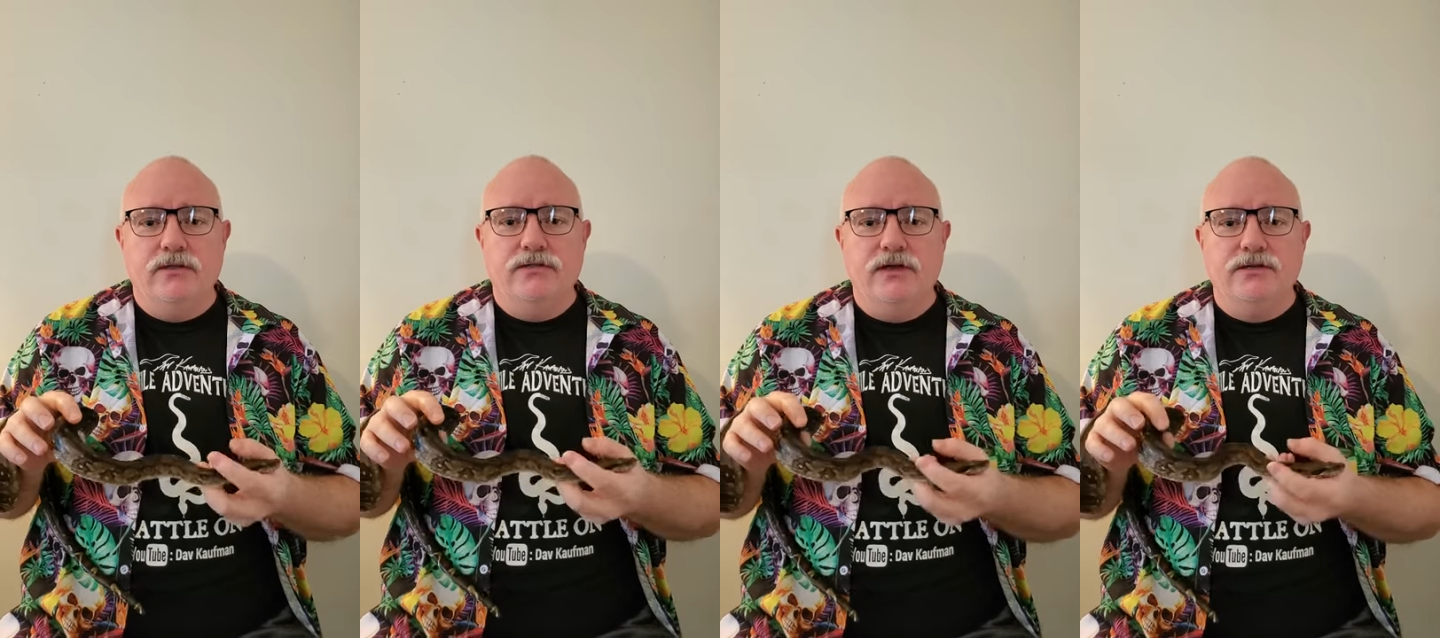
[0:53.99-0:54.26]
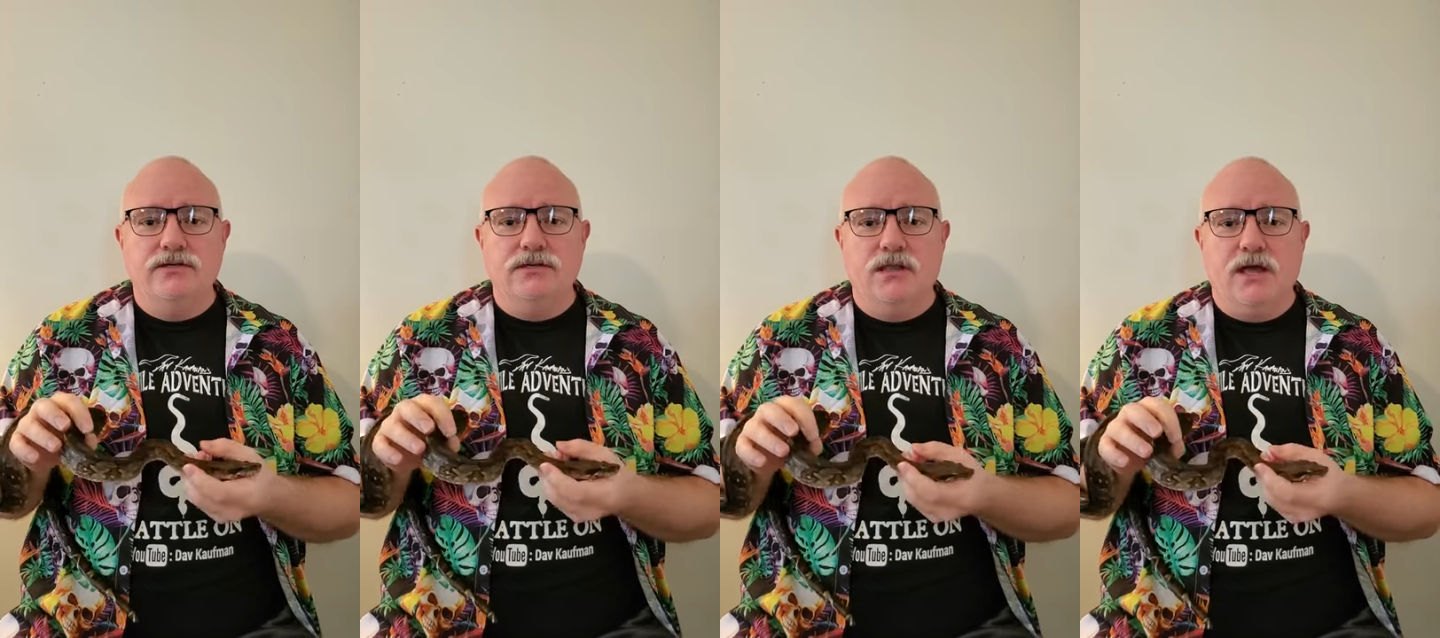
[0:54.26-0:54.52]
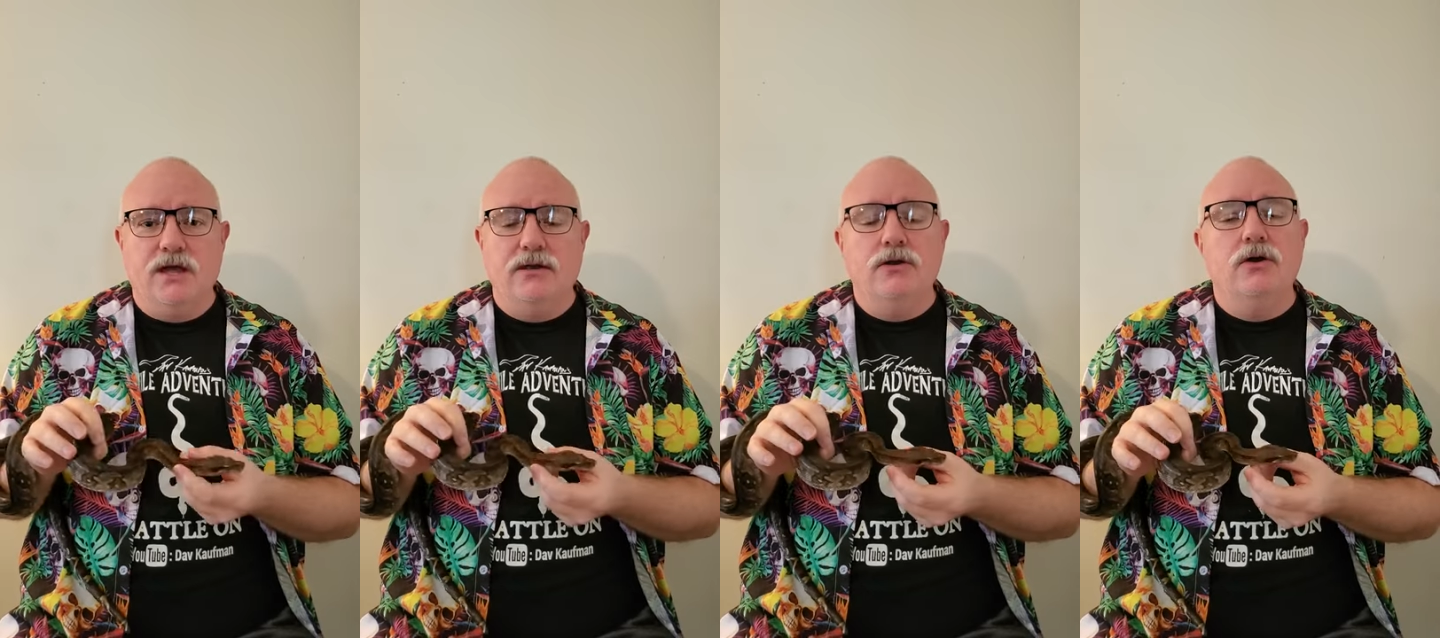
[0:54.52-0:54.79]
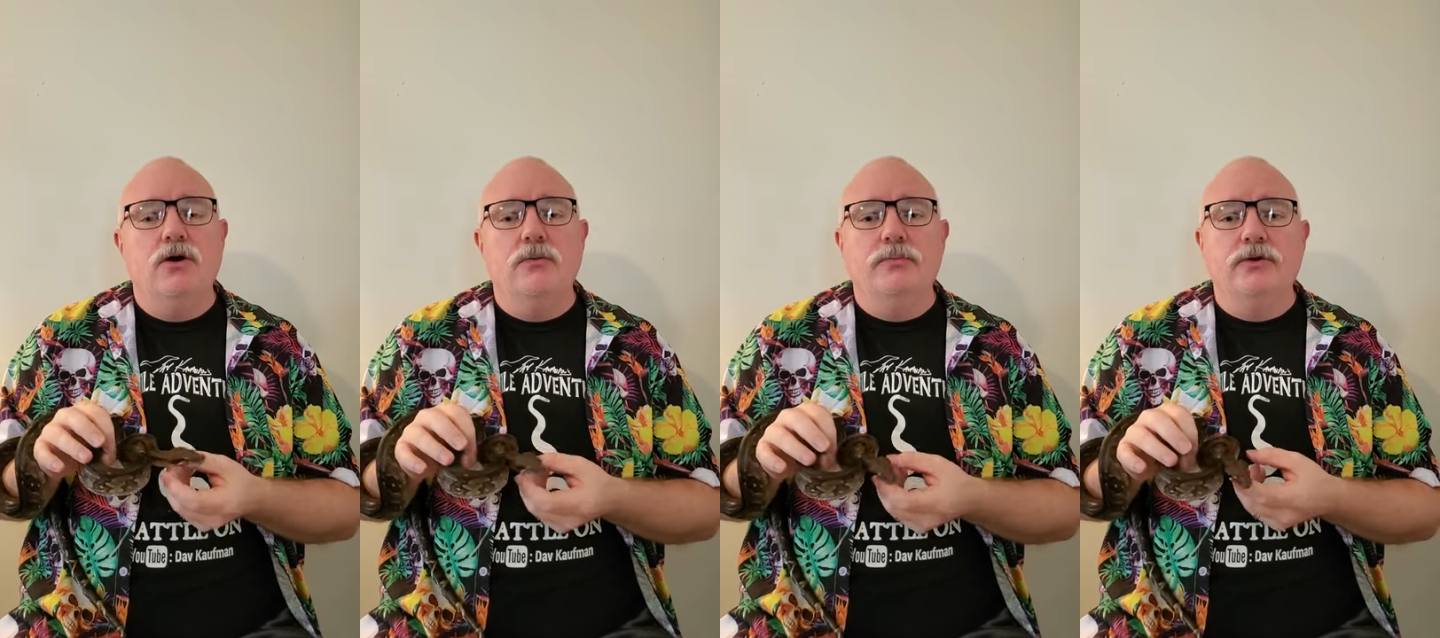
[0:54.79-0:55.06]
Thanks a lot.
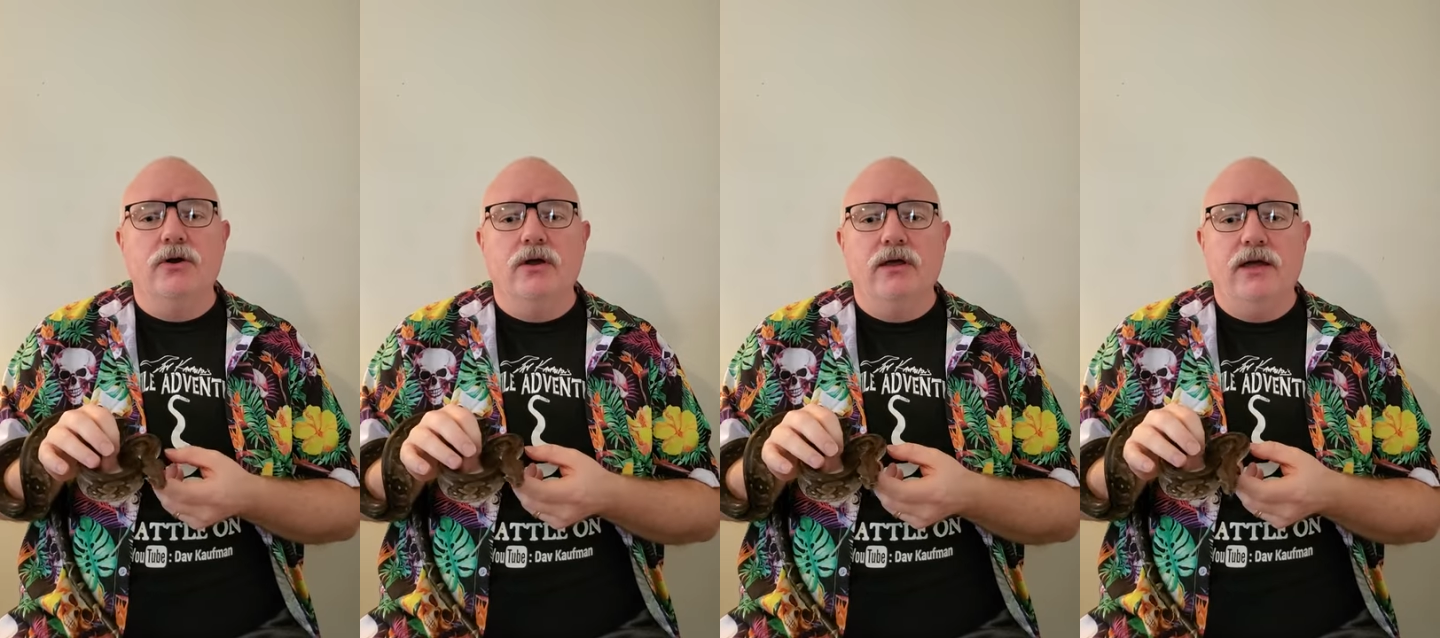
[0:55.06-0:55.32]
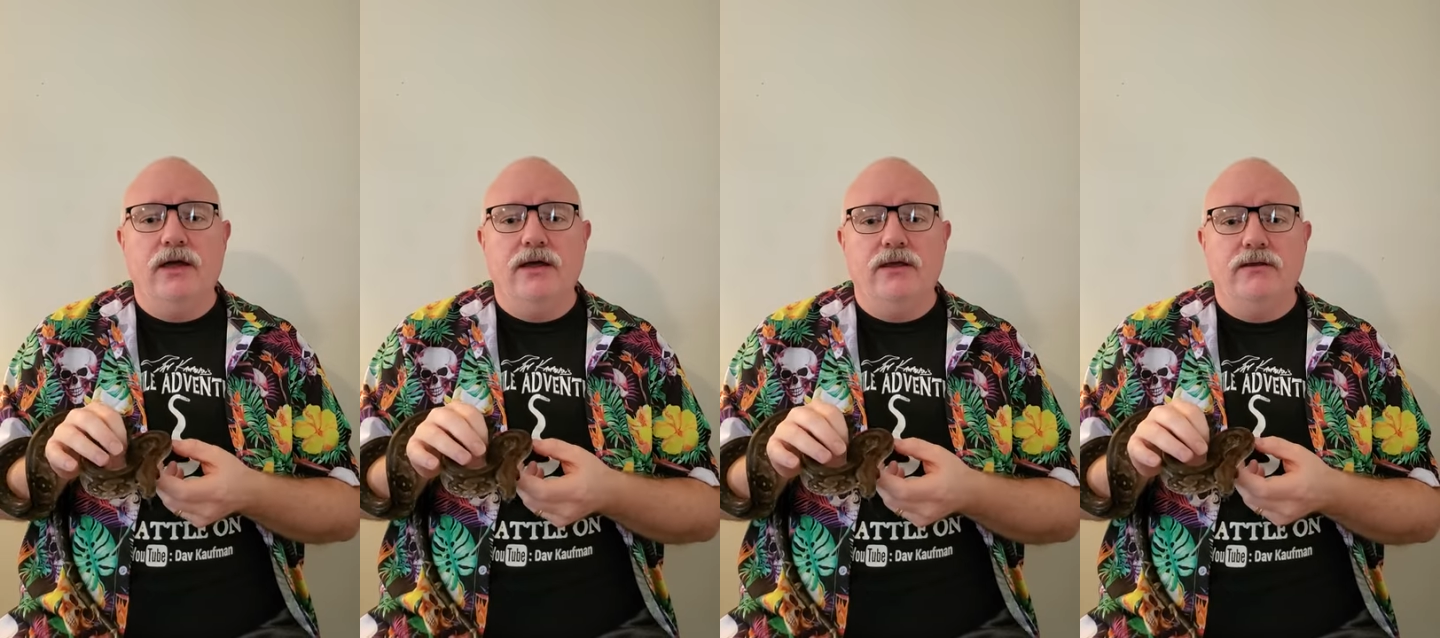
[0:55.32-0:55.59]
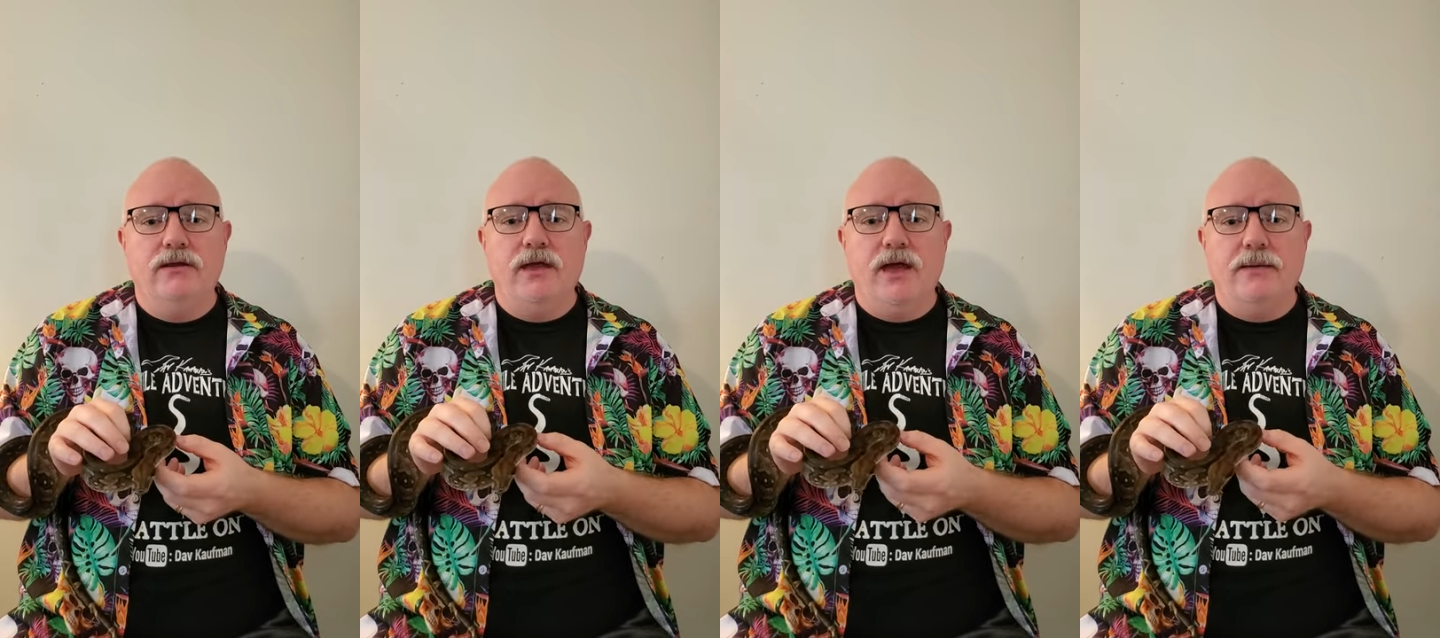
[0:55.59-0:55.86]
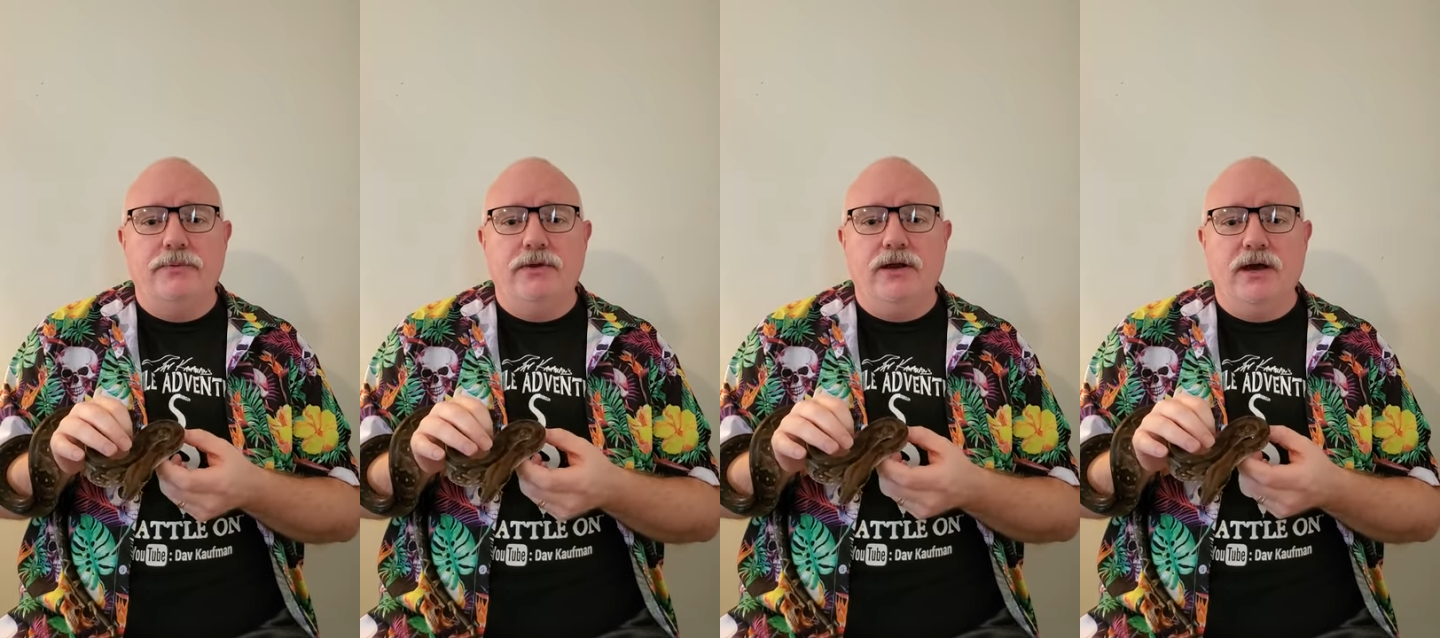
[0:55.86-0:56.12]
Hope you all had
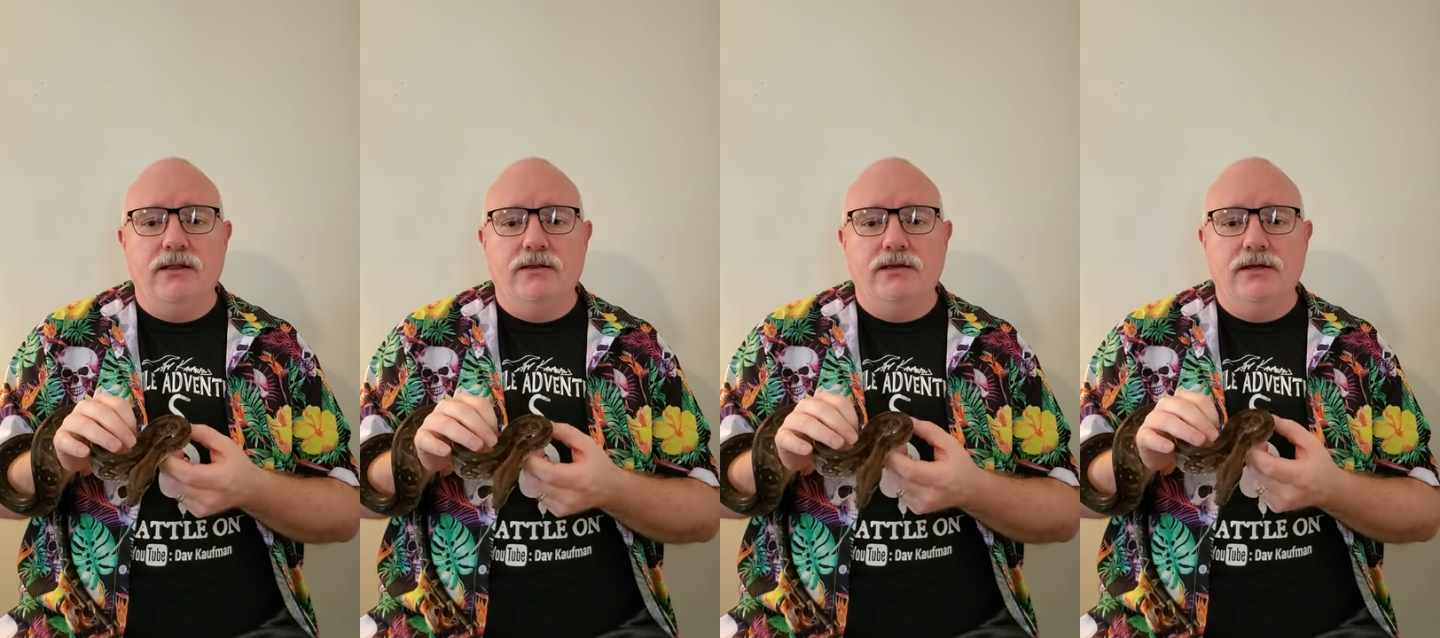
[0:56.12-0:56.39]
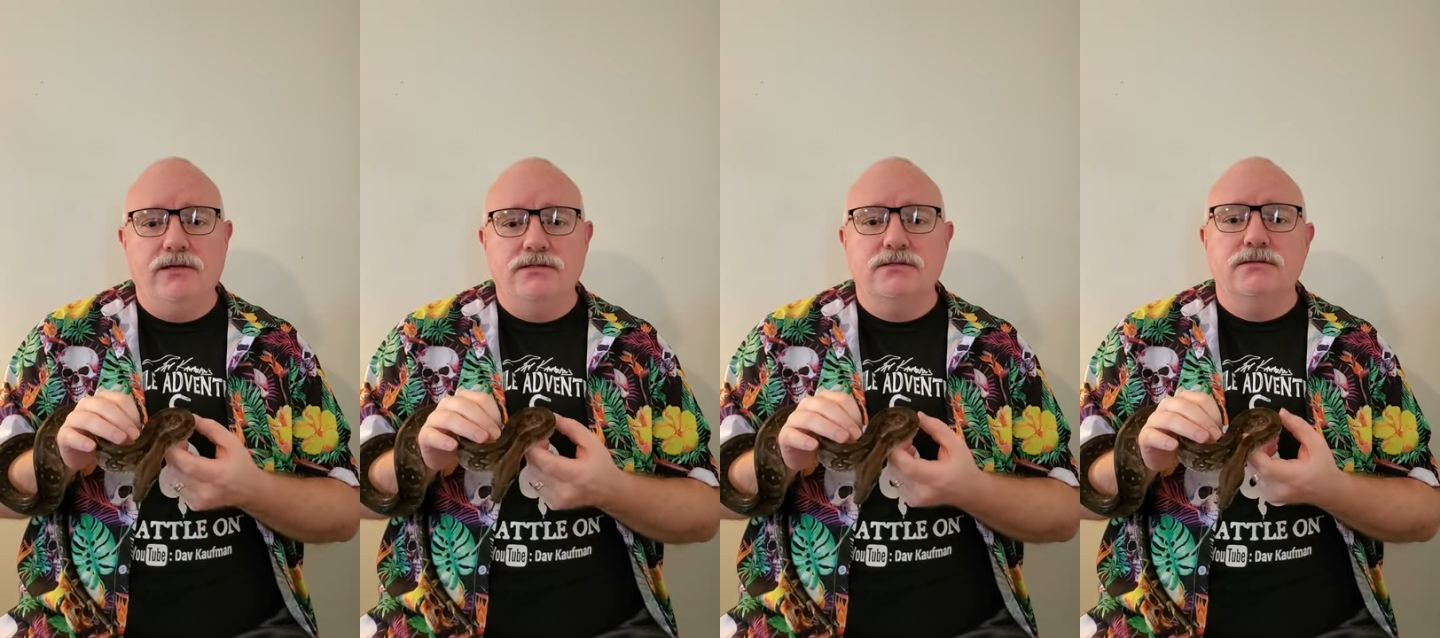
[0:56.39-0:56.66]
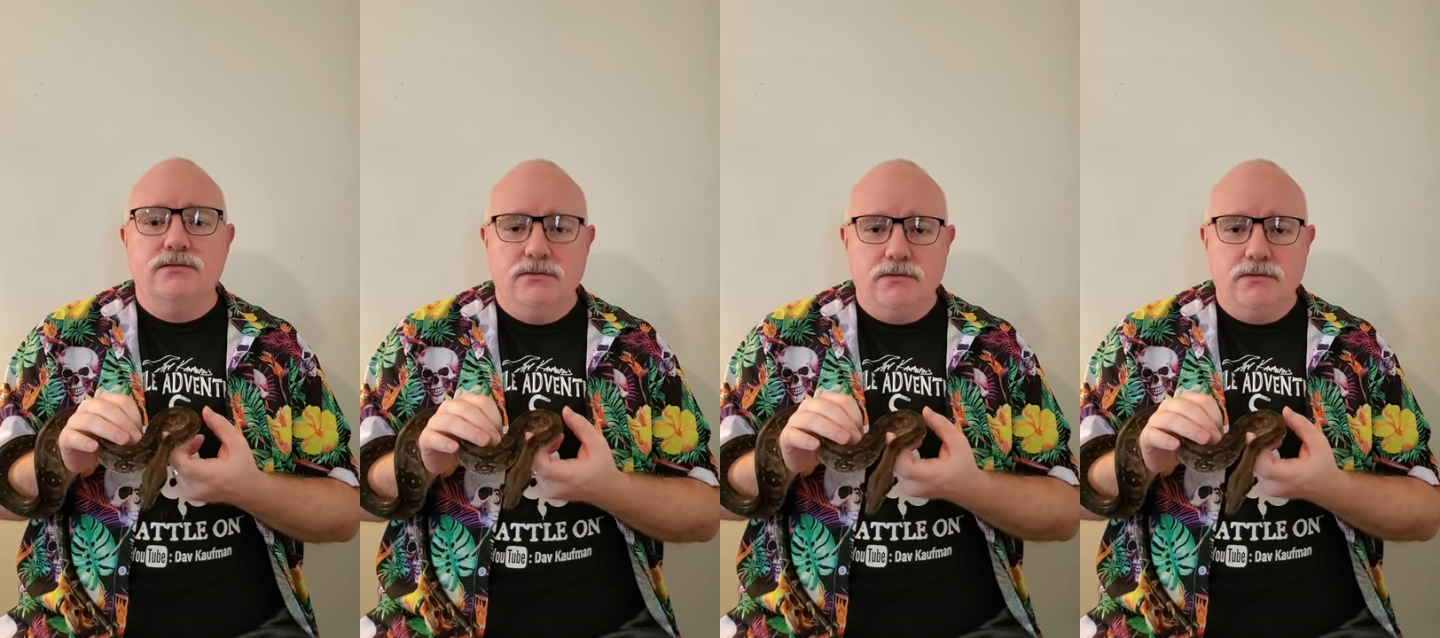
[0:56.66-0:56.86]
happy holidays.